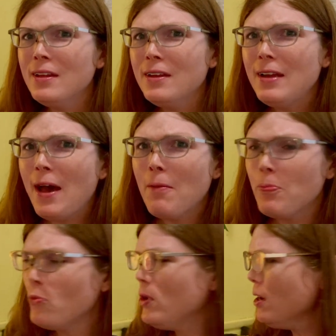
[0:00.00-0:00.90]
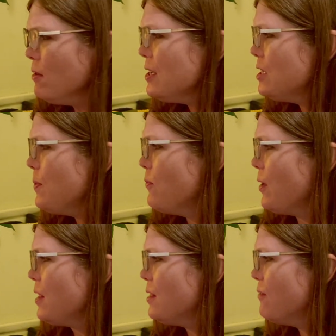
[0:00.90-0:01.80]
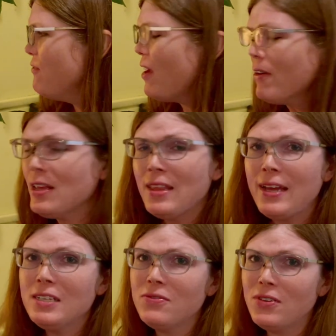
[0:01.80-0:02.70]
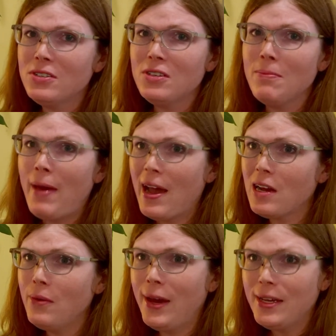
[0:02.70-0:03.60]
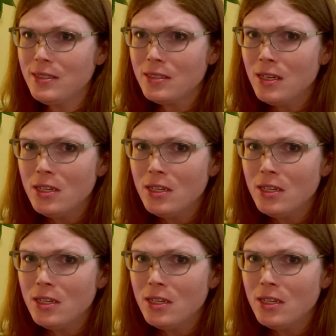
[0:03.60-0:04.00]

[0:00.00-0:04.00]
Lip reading: Now, we don't need to be running the very latest version of macOS,